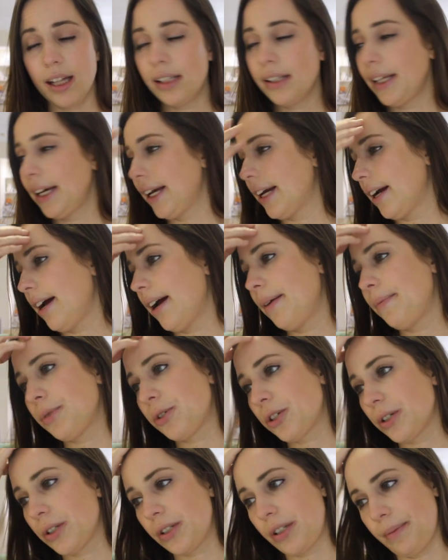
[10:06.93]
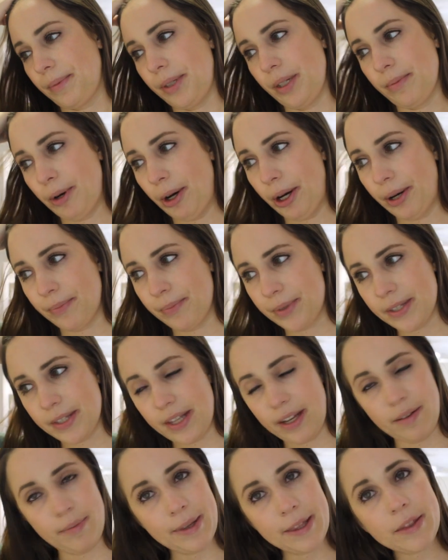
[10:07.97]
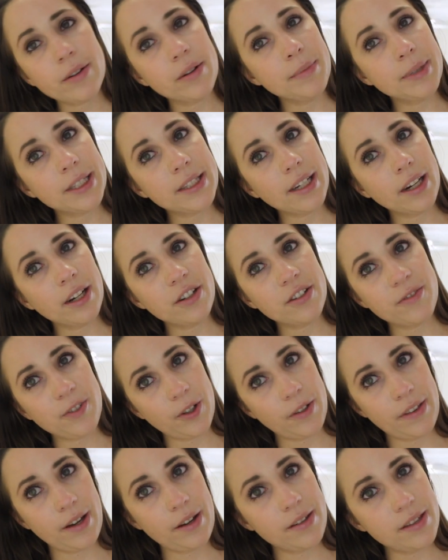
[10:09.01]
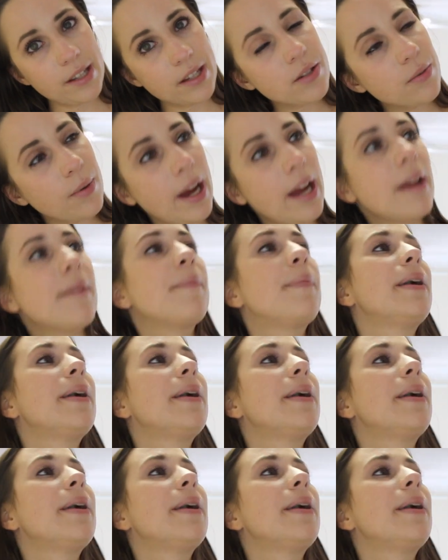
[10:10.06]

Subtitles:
Like, I'm sure some of you moms that have been through a miscarriage feel that this way.